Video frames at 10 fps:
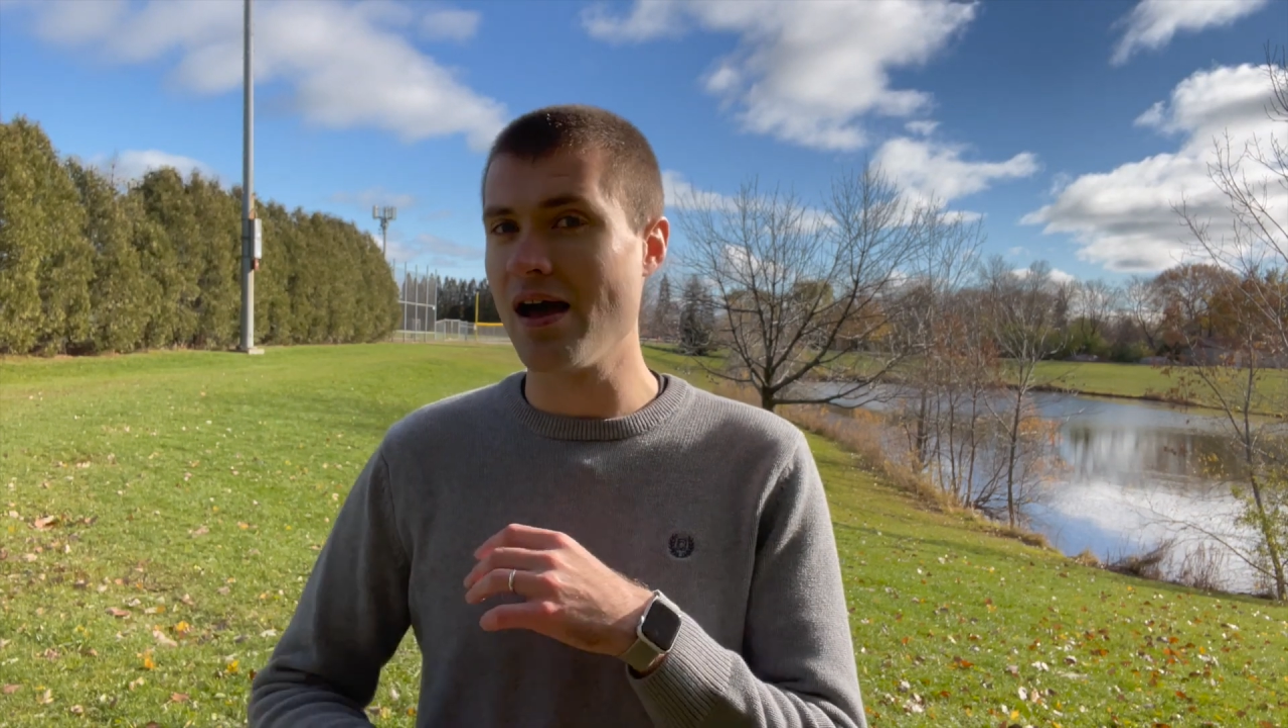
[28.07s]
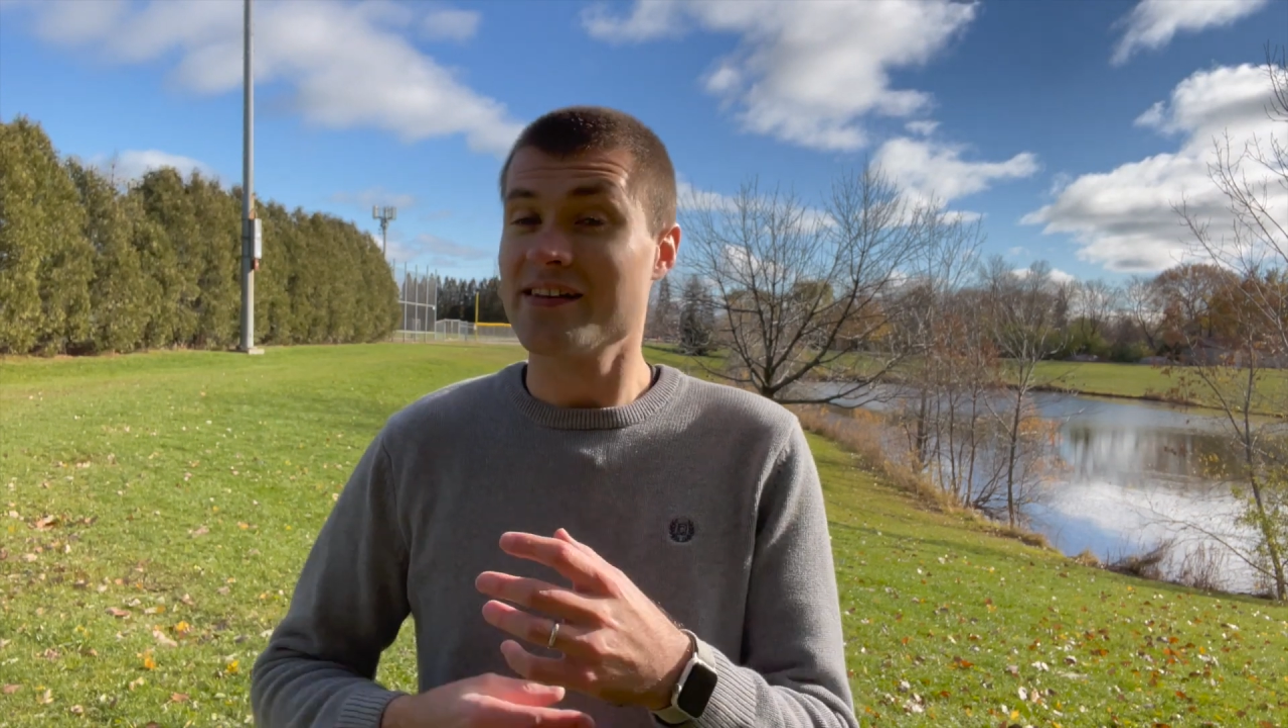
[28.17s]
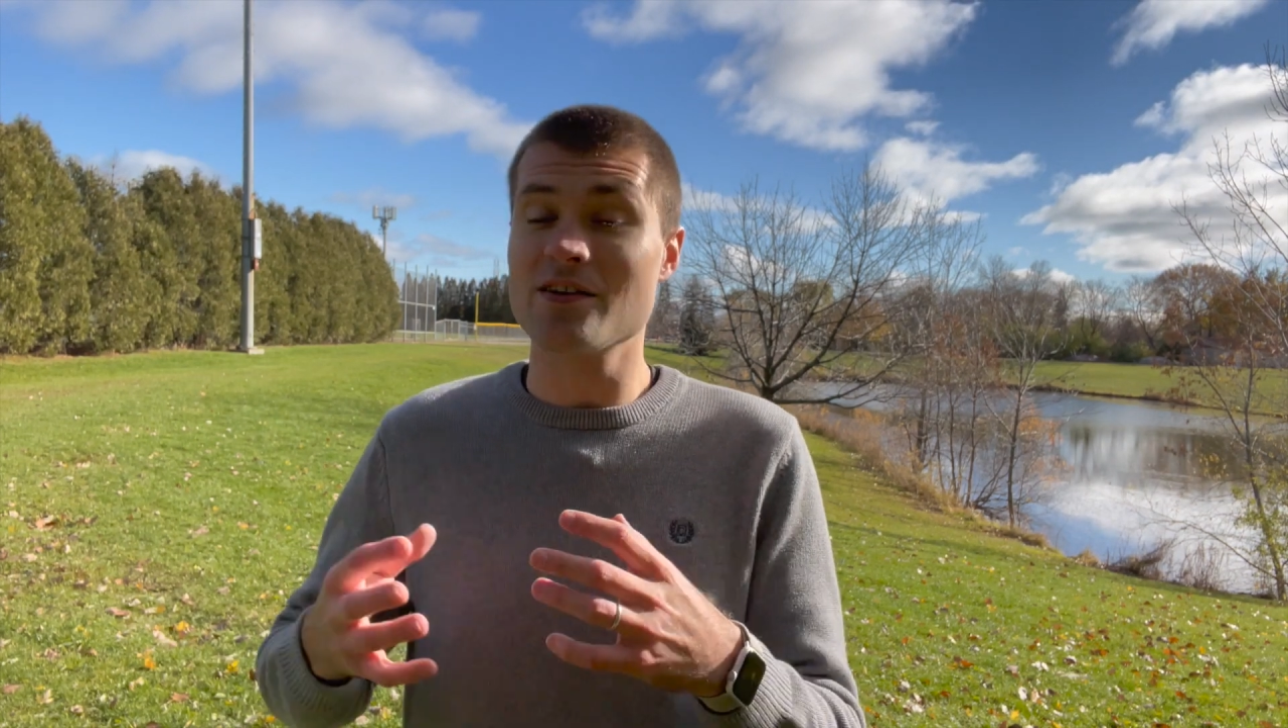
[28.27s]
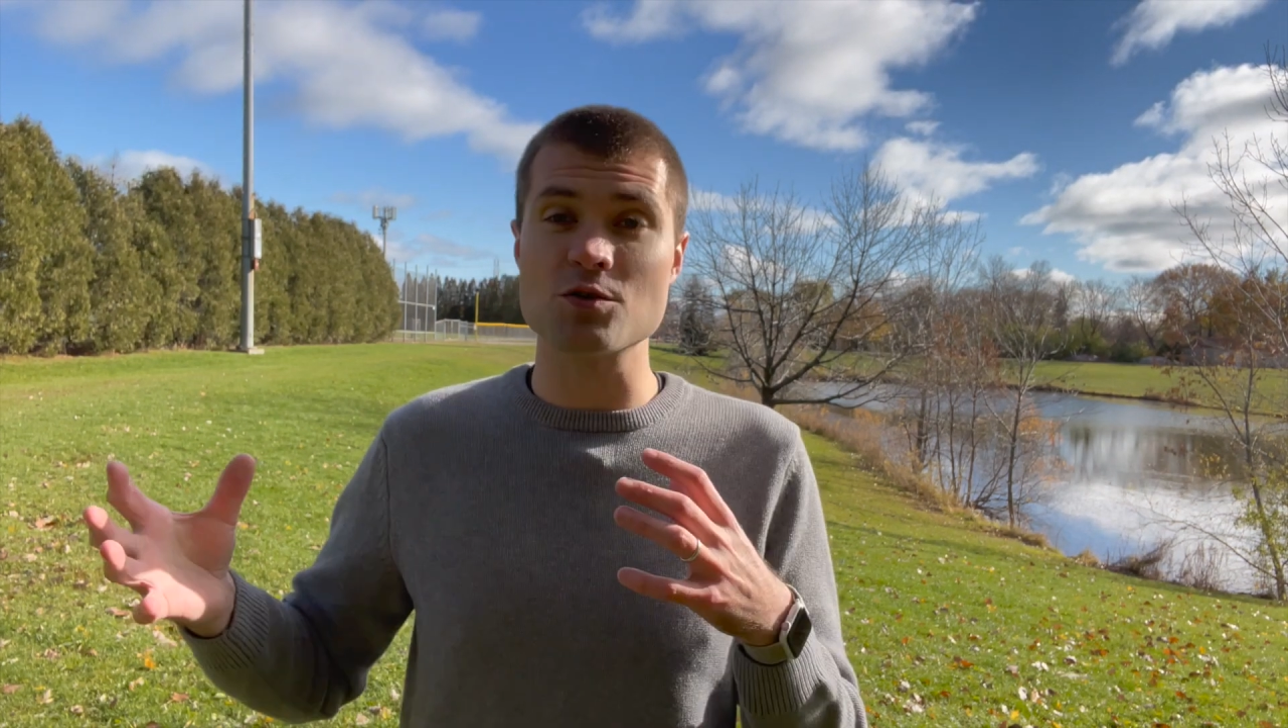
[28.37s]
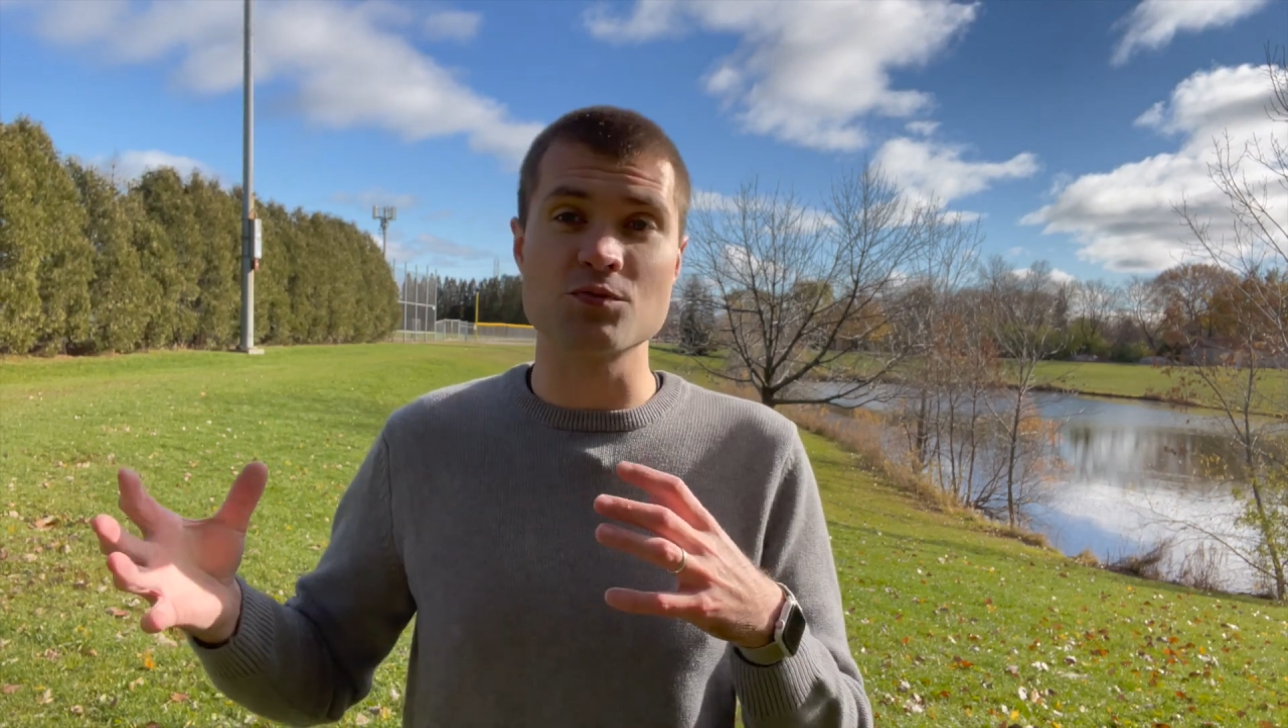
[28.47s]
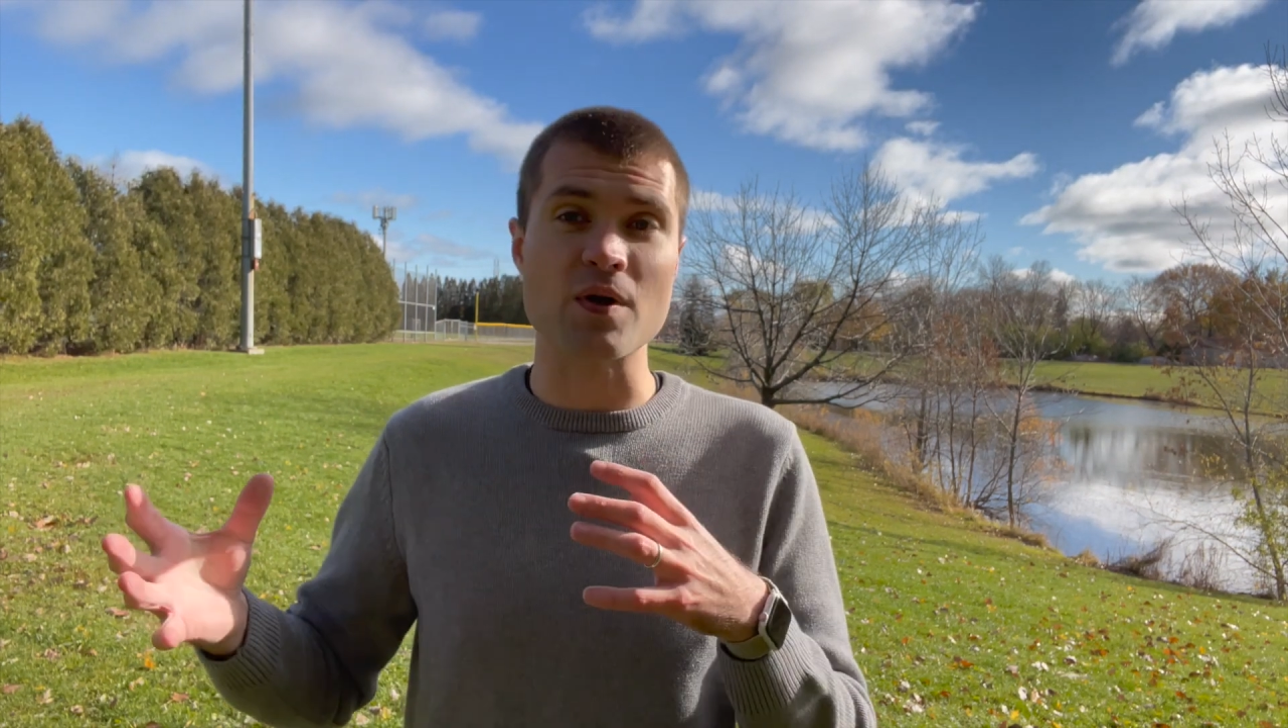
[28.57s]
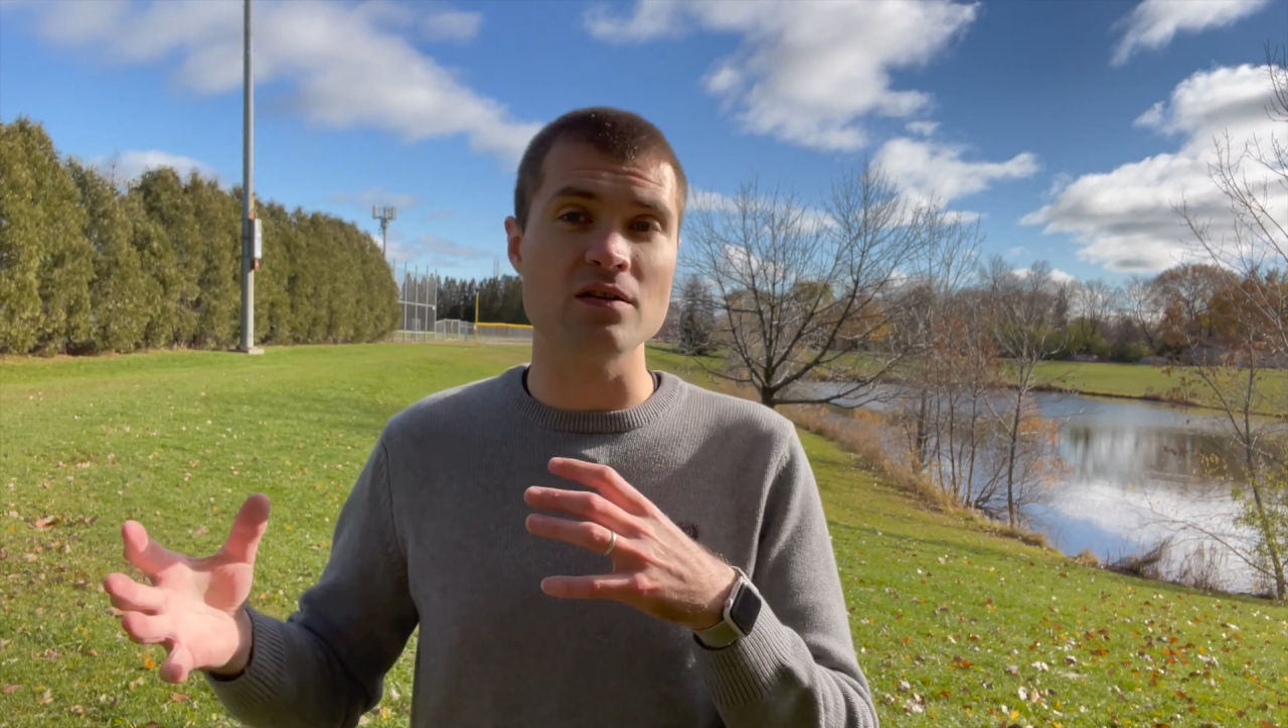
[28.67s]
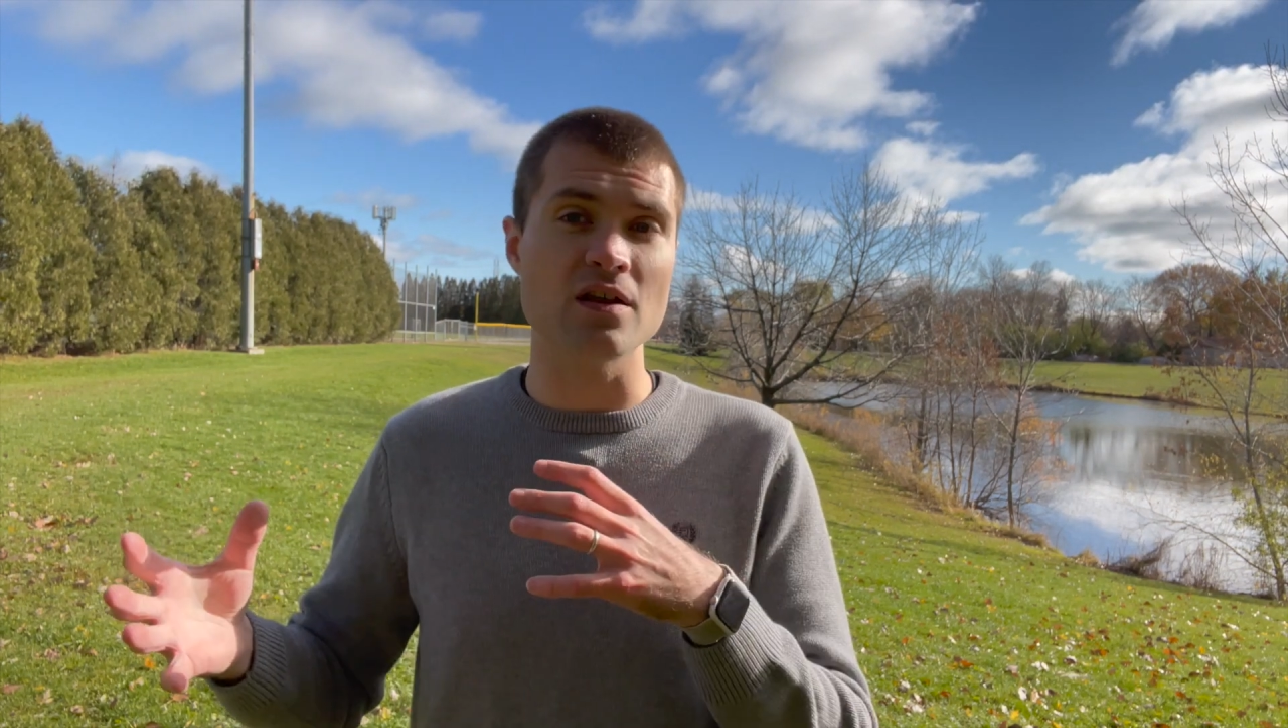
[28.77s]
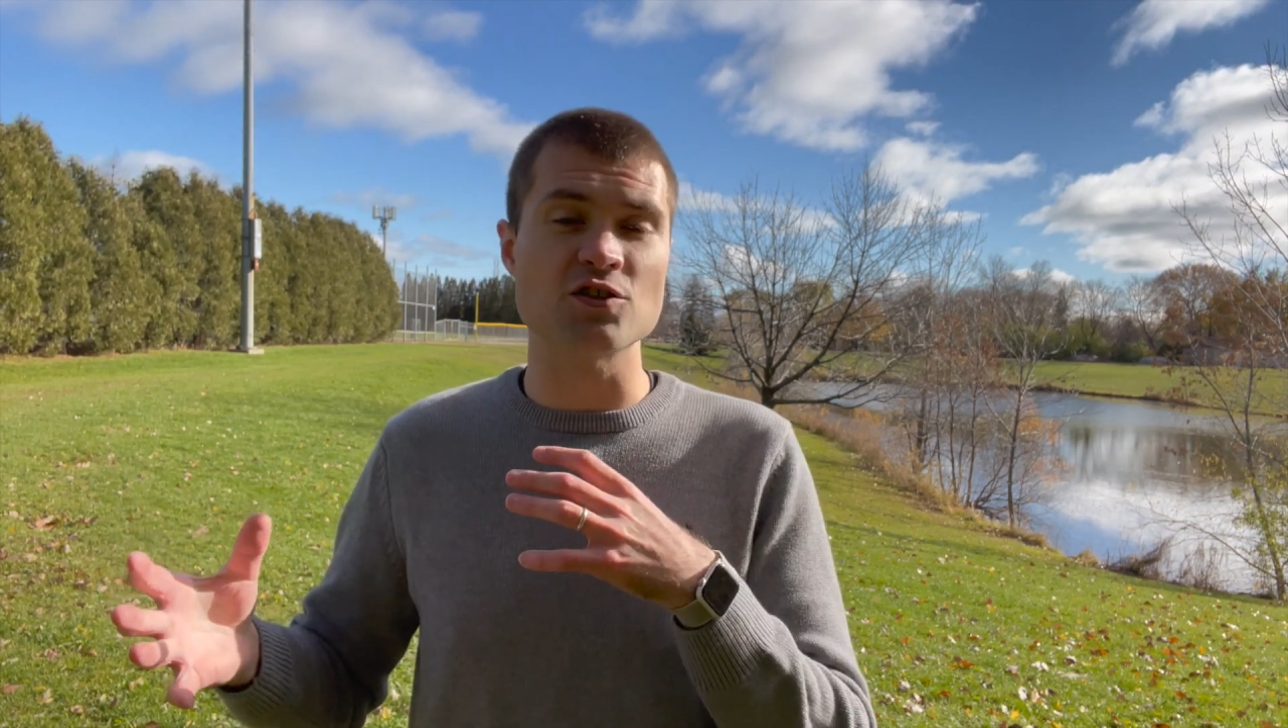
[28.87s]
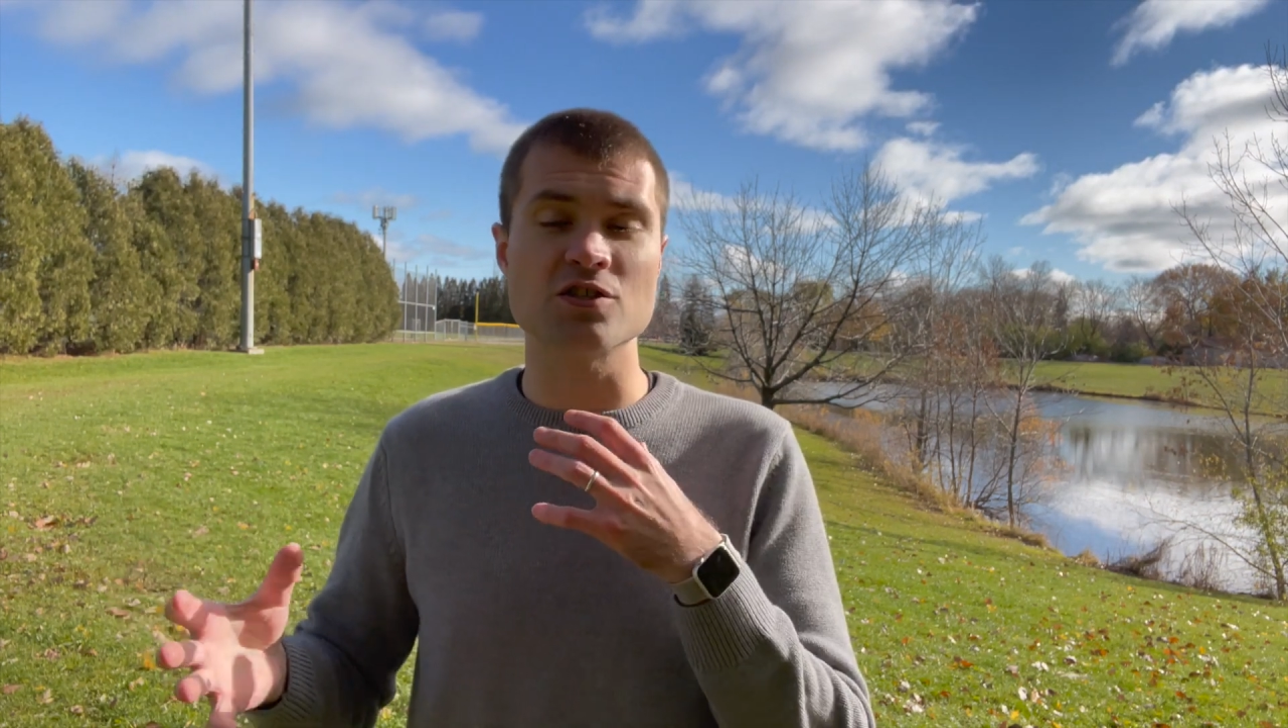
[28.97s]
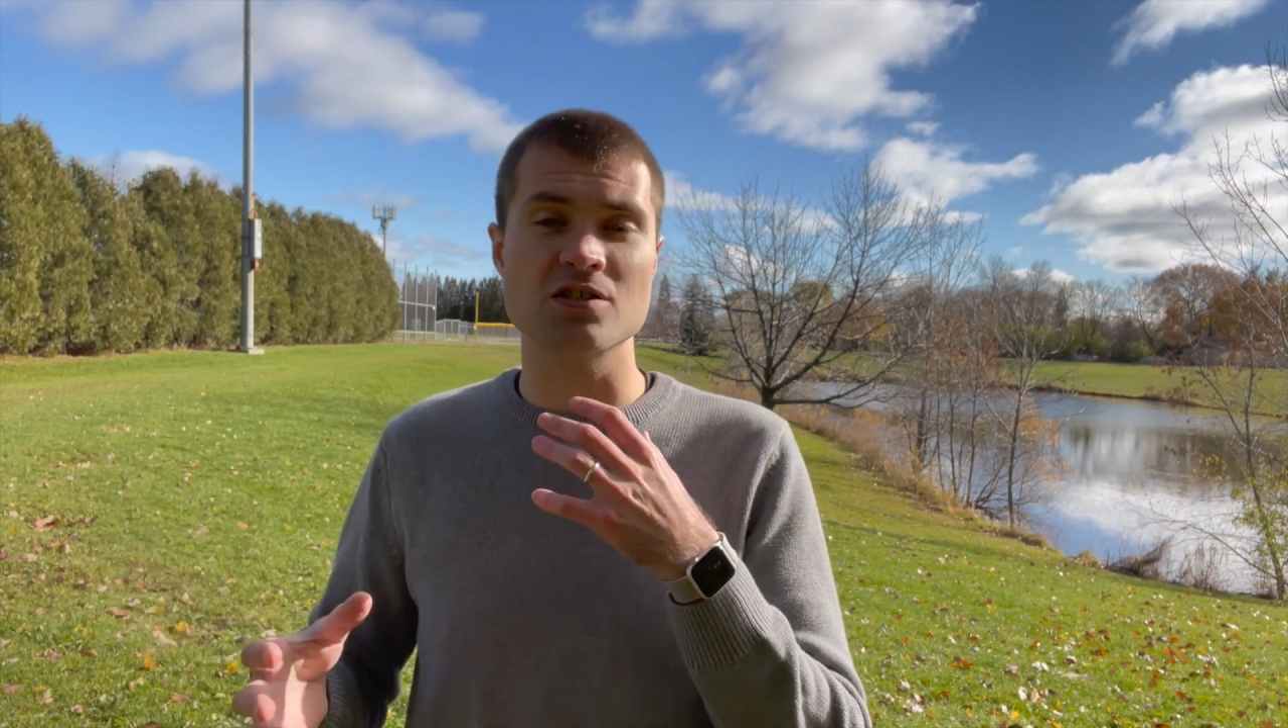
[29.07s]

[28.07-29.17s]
Now there's regulations